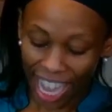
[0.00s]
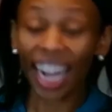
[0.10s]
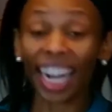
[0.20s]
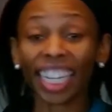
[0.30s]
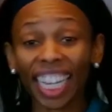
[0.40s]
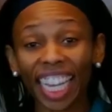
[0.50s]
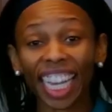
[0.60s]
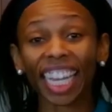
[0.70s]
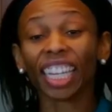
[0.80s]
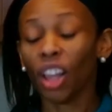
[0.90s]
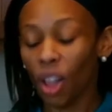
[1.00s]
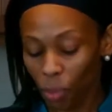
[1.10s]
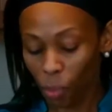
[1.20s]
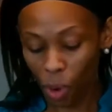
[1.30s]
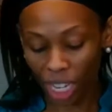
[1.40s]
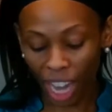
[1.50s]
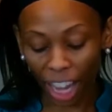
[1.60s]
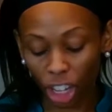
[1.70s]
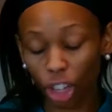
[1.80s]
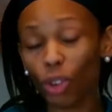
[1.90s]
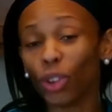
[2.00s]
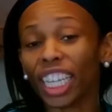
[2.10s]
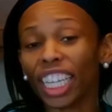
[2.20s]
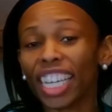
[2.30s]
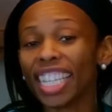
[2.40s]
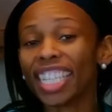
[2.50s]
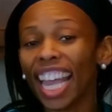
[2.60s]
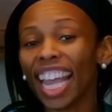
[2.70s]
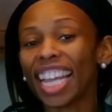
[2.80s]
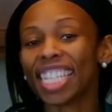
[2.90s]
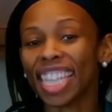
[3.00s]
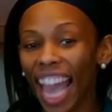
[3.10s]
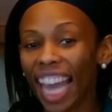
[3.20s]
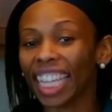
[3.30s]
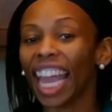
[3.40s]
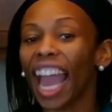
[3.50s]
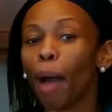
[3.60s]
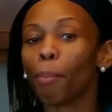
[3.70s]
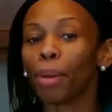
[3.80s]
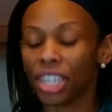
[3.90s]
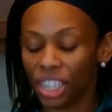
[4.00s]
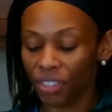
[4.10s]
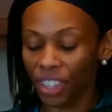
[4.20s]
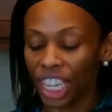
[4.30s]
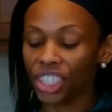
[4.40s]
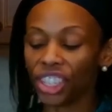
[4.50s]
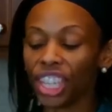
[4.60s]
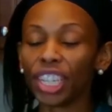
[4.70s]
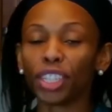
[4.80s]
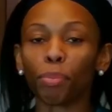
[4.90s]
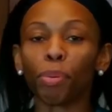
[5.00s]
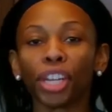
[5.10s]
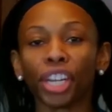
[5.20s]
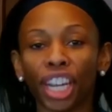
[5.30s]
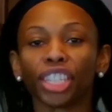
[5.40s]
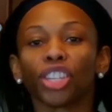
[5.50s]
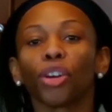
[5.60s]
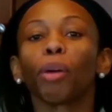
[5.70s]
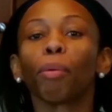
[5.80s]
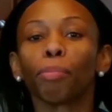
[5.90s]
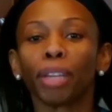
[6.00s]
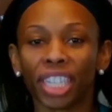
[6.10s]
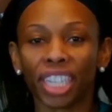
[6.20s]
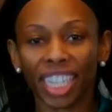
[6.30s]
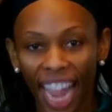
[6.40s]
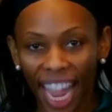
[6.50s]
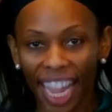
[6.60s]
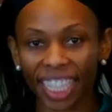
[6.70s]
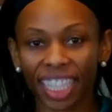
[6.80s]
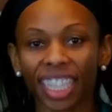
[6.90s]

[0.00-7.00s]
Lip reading: Again, what I Googled, it didn't say exactly how much of each of these to put in there. So it would be to taste,